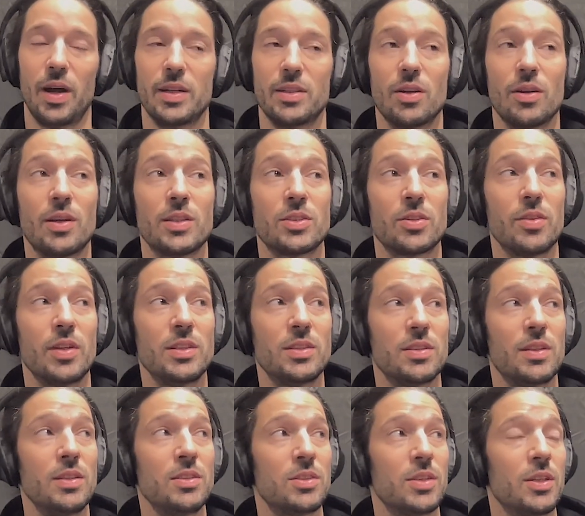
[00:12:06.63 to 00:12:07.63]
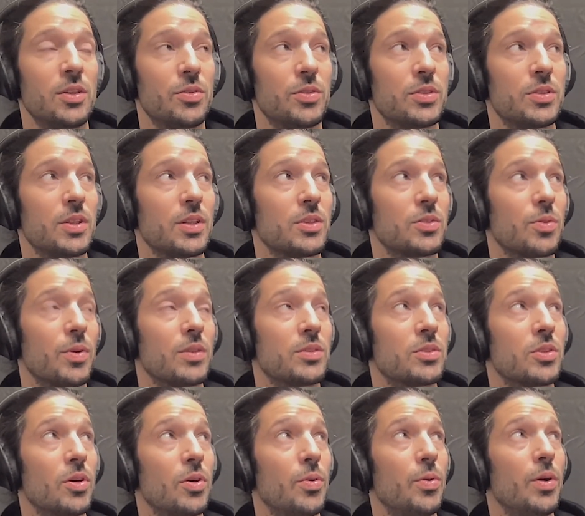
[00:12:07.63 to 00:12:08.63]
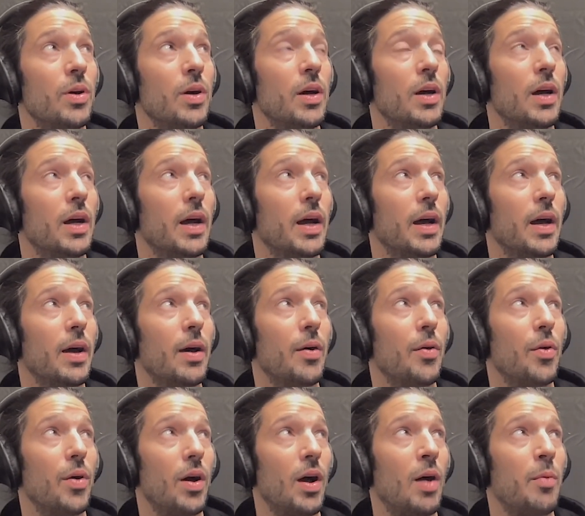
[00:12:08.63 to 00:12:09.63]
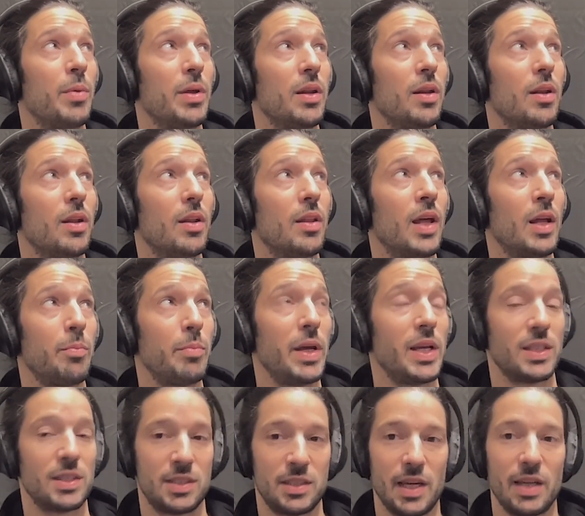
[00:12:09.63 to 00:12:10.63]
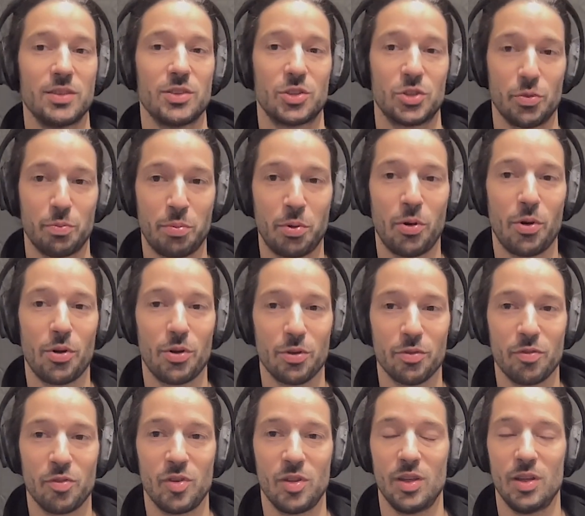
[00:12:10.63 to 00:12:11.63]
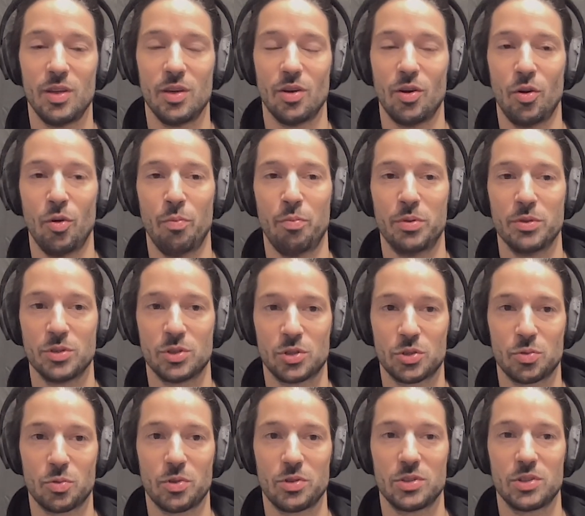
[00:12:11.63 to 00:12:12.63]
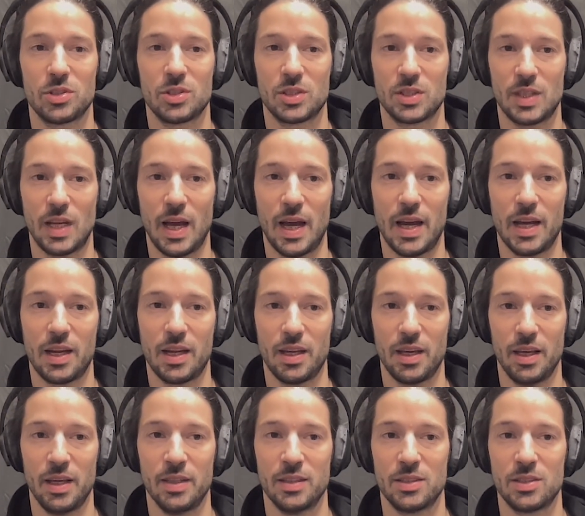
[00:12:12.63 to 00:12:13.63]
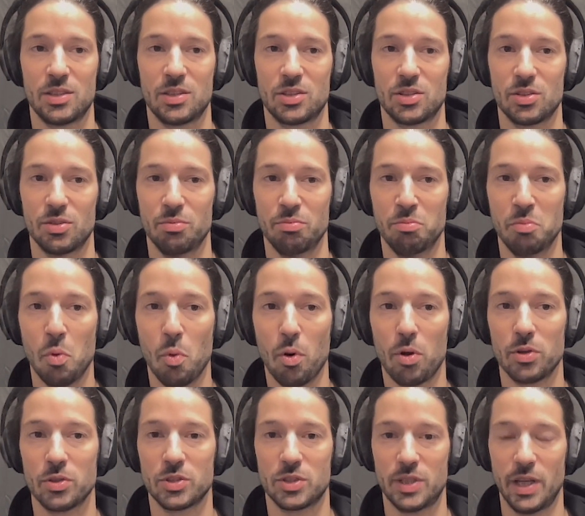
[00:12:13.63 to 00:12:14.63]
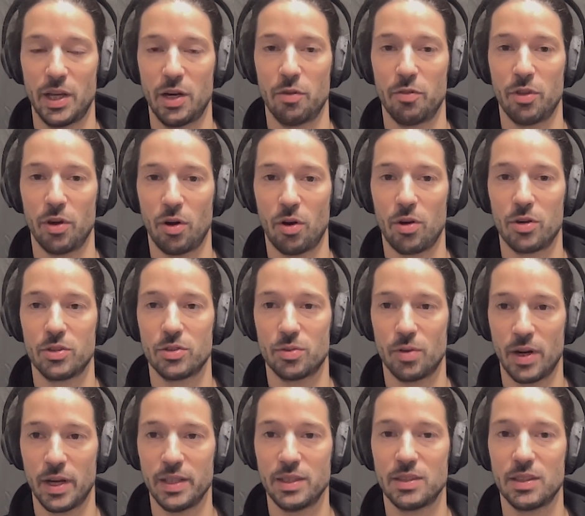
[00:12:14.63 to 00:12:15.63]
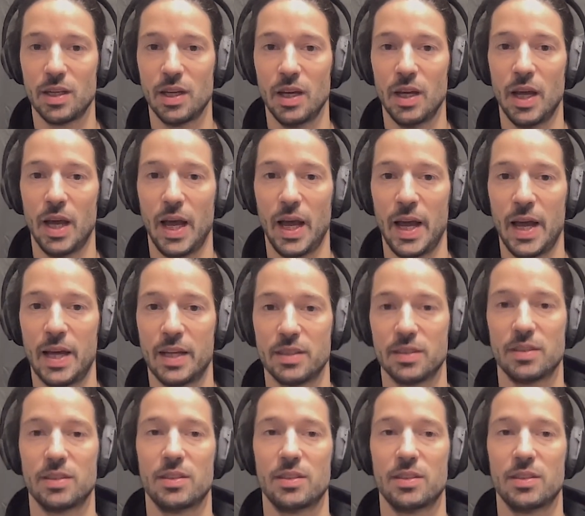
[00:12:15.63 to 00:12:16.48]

Okay, so this is interesting as well. So I mean, that makes sense. So part of the open source stack is more state of the art, right? And